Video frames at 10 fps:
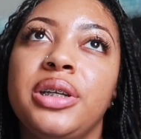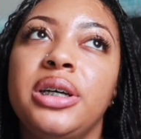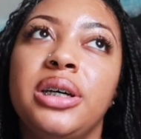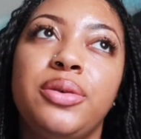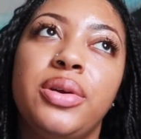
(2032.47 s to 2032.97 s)

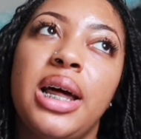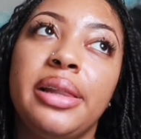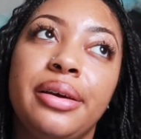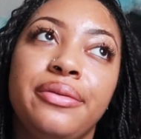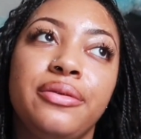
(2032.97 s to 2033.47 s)
Uh, when I
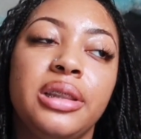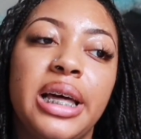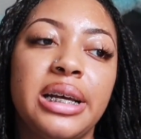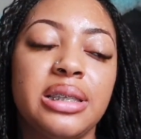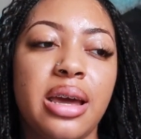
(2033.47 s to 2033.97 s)
left
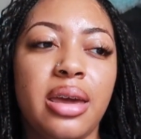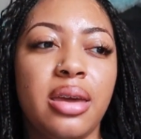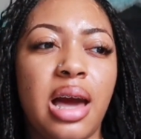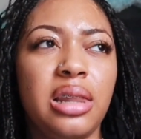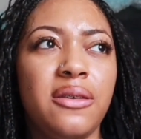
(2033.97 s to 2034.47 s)
last night,
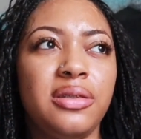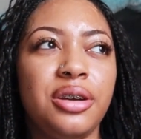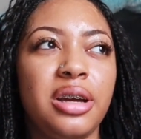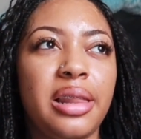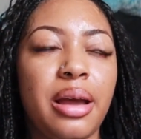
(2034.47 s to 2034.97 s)
I left
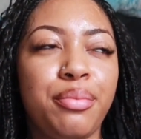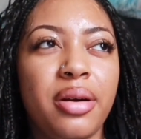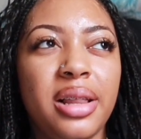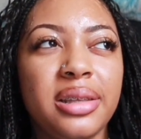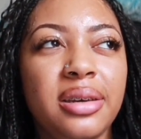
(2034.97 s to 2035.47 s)
there like
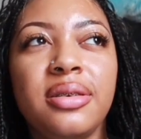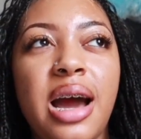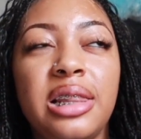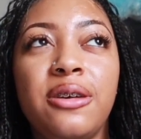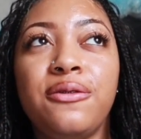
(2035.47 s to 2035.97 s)
probably
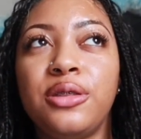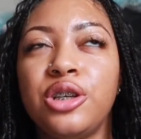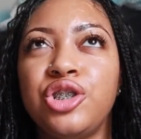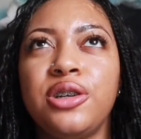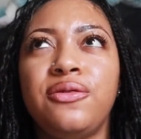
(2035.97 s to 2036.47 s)
I left
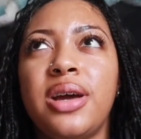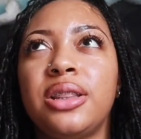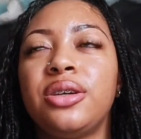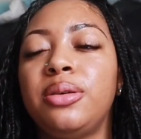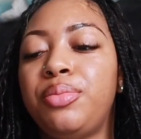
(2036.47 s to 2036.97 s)
the sugar
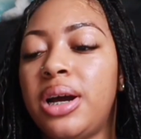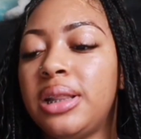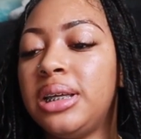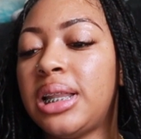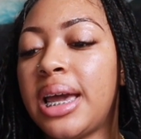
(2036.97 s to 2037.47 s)
factory
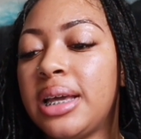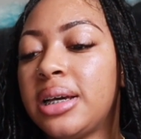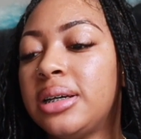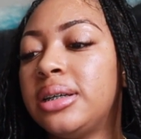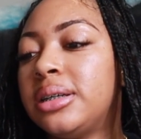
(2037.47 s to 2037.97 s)
probably like
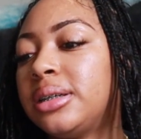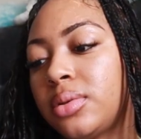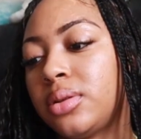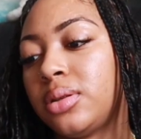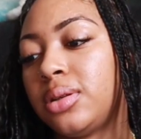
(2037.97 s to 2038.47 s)
uh
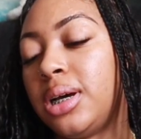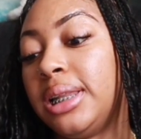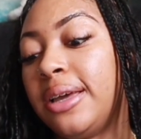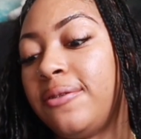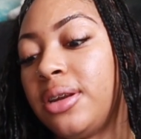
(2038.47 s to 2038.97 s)

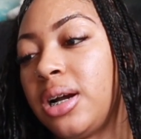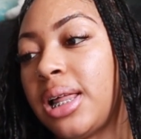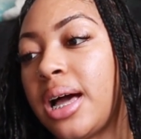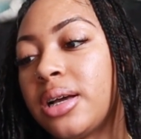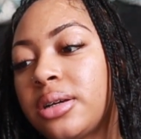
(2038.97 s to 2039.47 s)
11
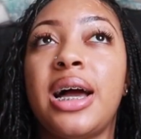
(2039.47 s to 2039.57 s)
o'clock.